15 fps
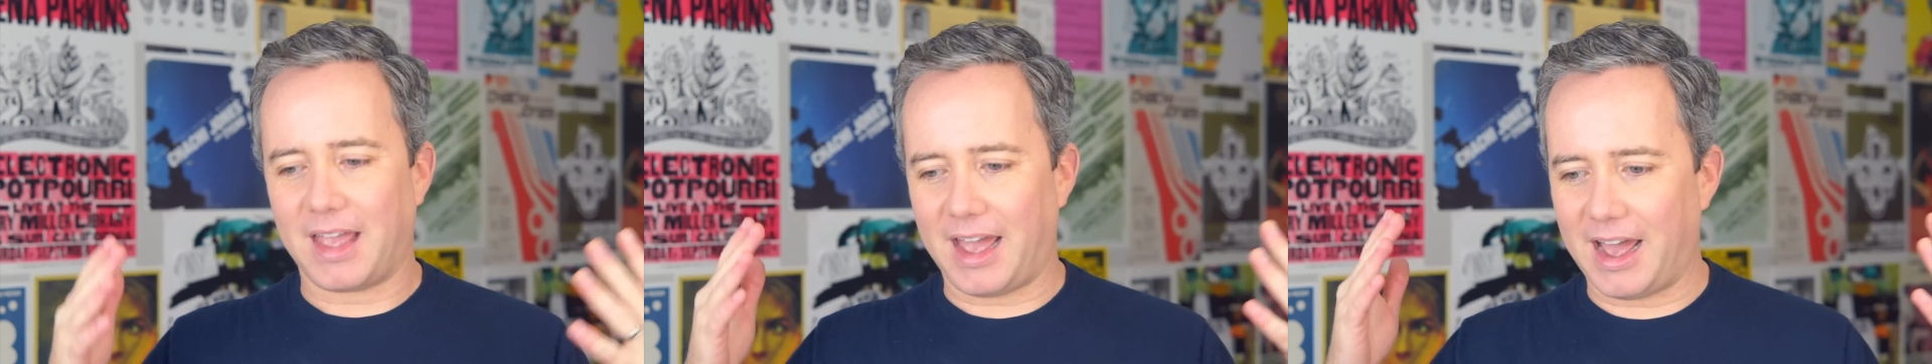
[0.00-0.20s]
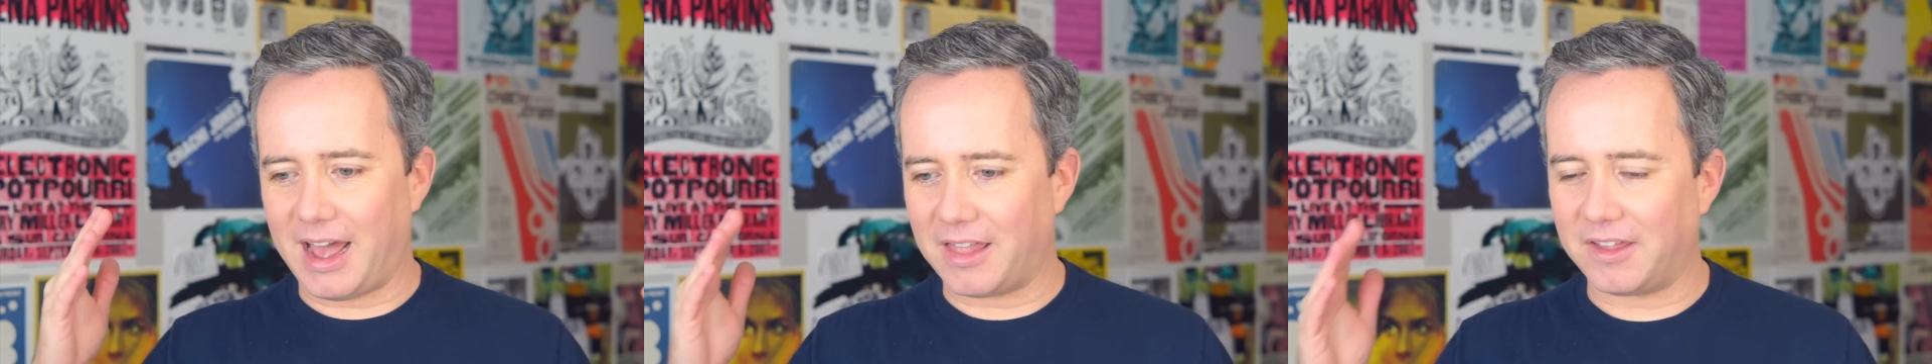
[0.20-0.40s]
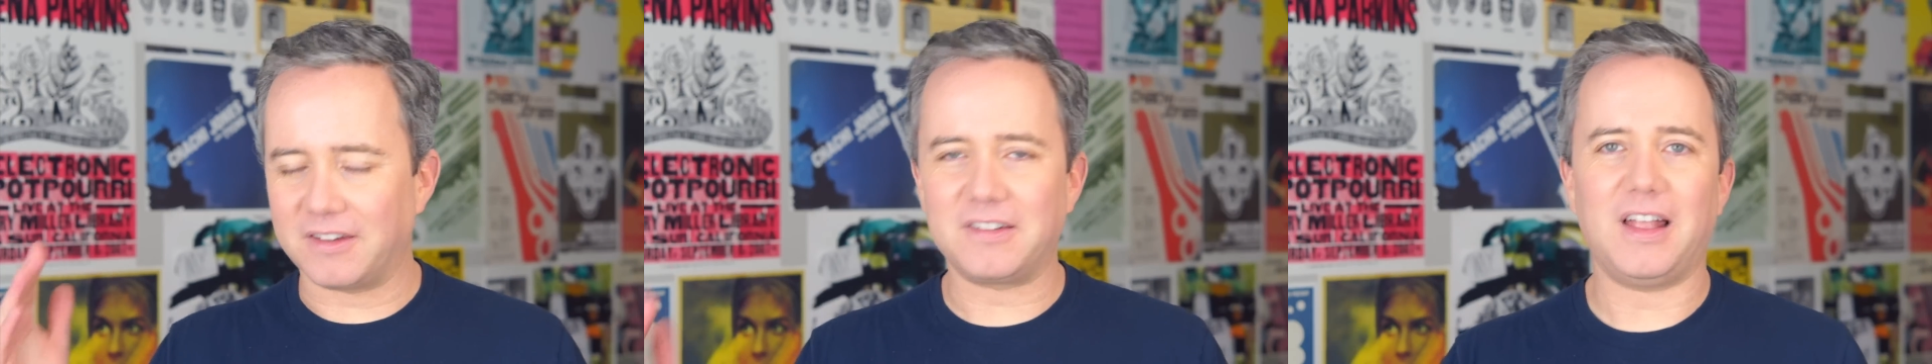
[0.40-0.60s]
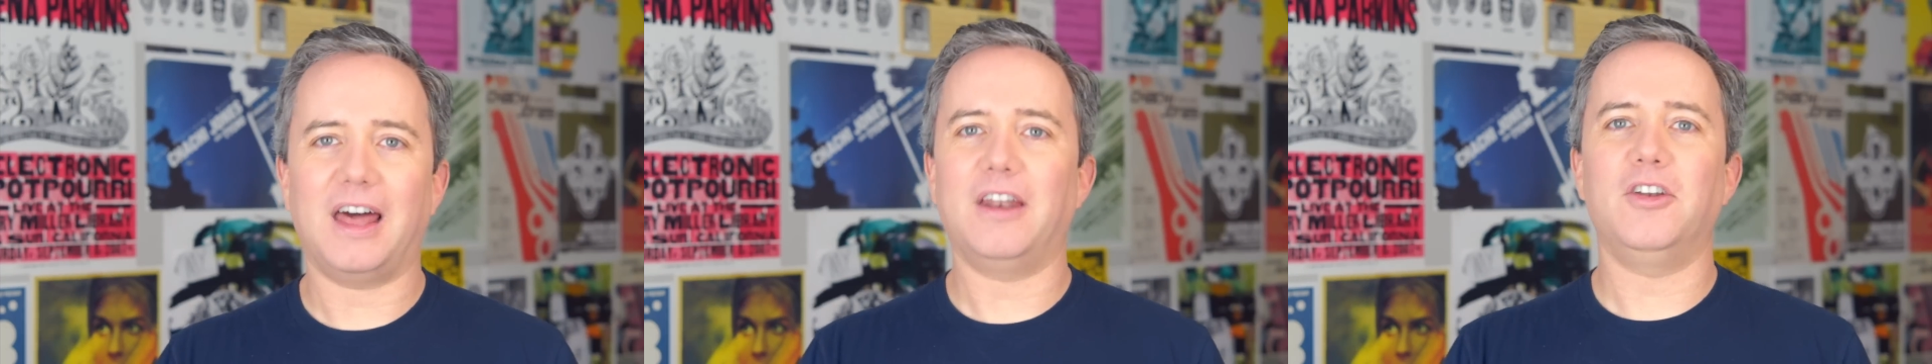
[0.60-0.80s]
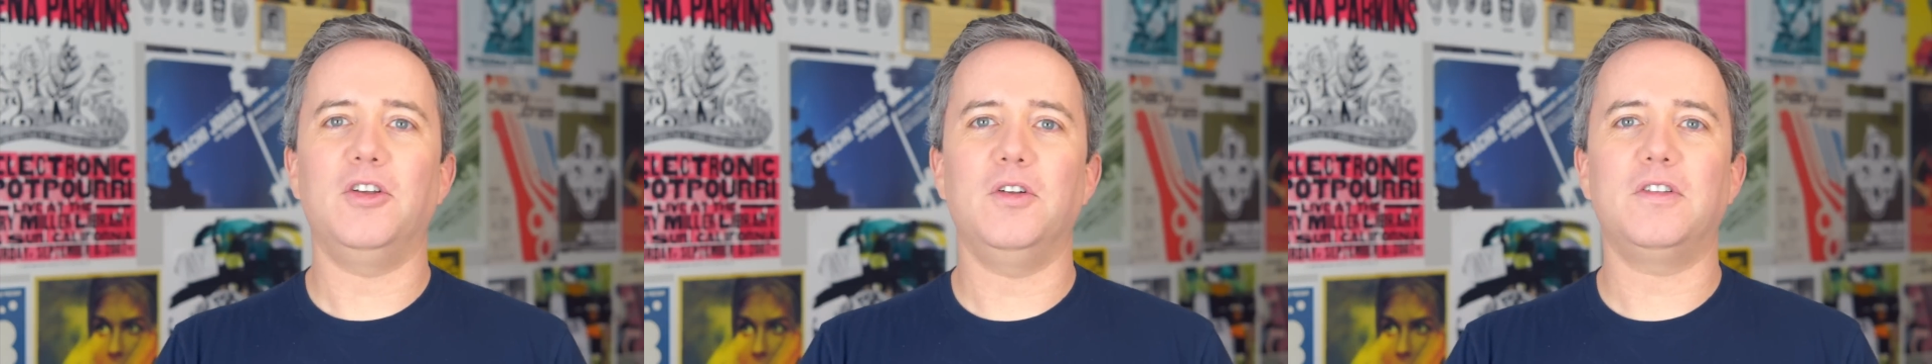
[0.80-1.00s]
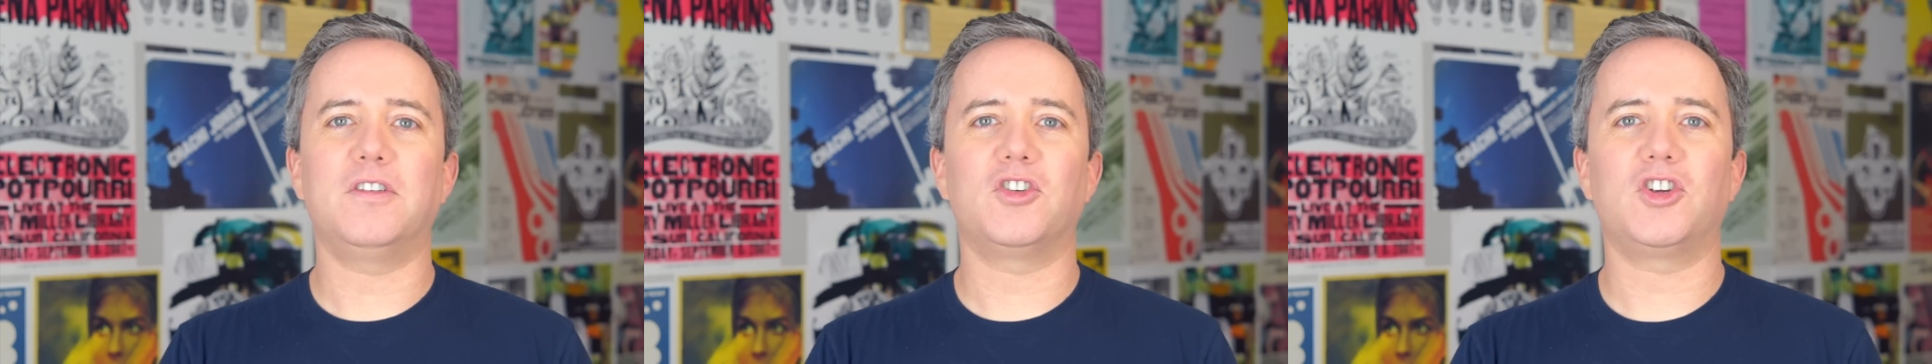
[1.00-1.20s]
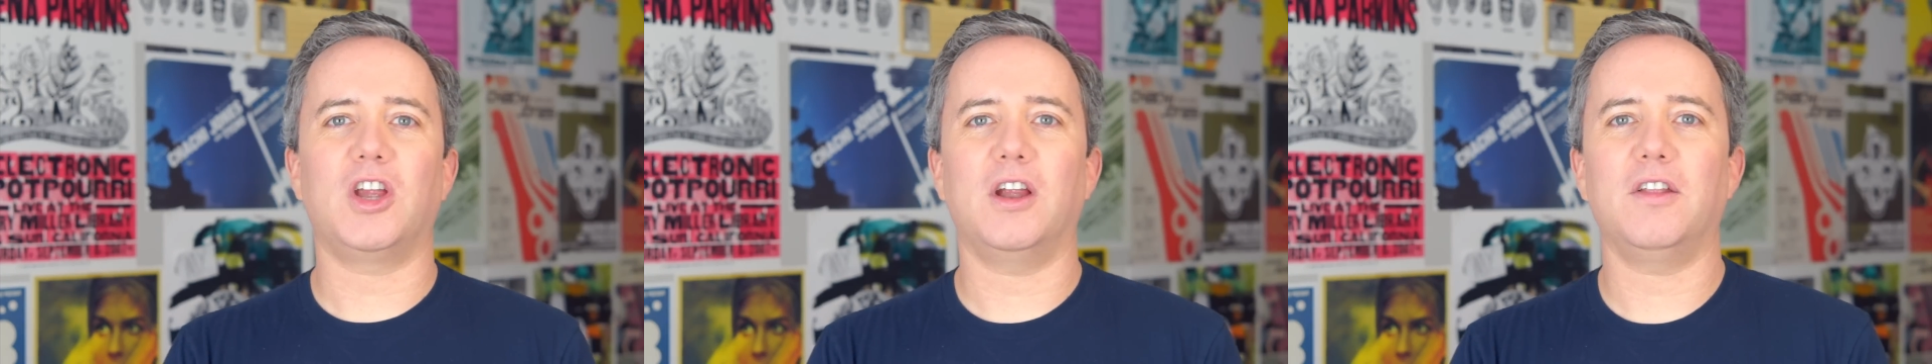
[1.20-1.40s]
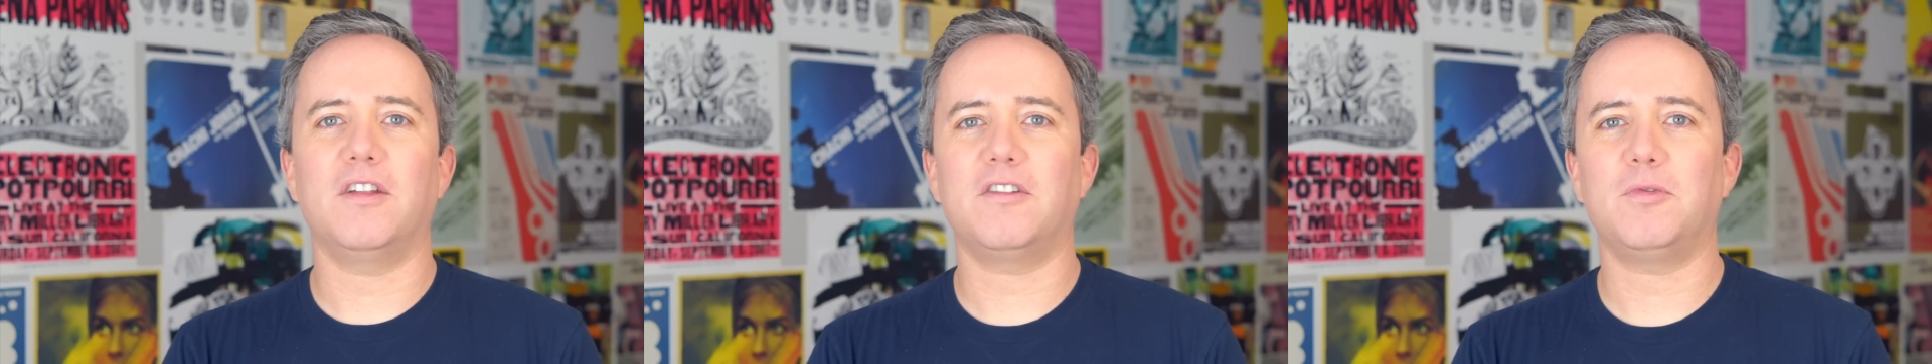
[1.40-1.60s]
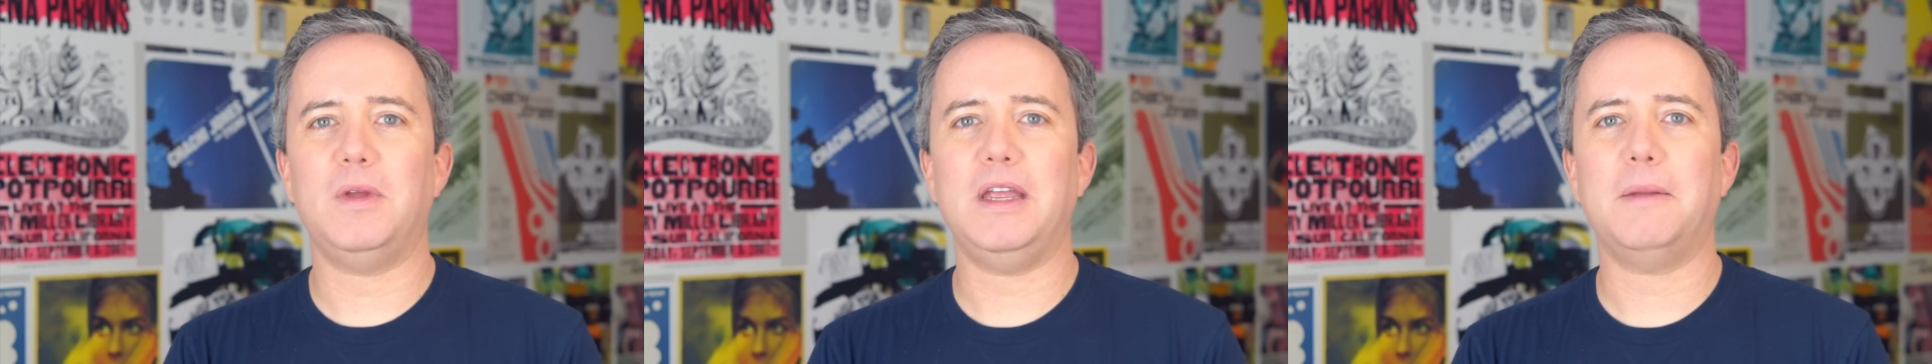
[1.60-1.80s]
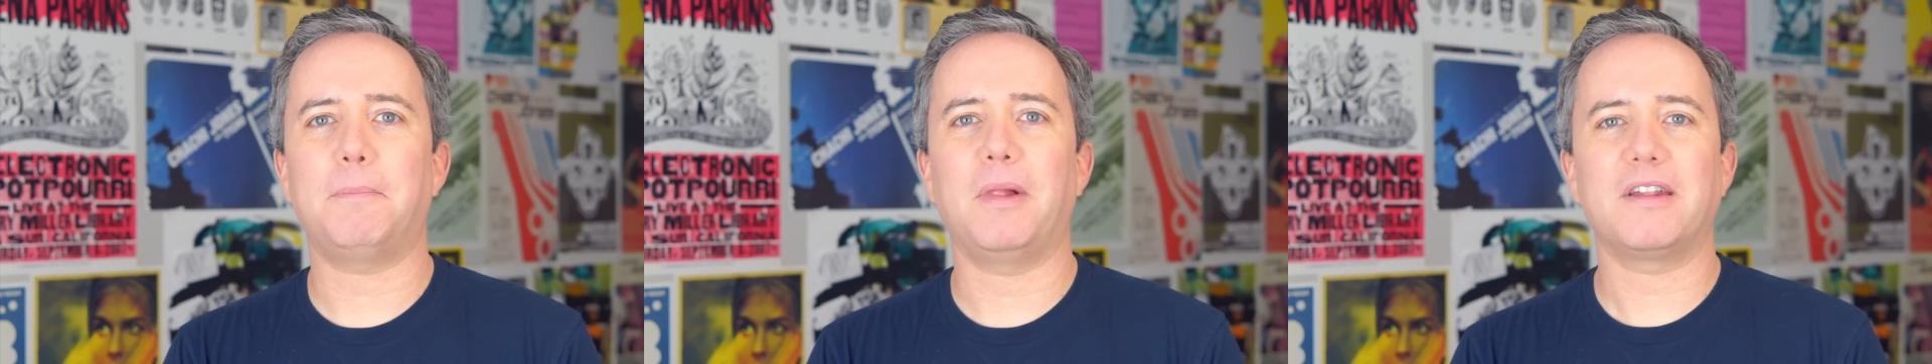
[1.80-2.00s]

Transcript: There's a lot of news to share this week,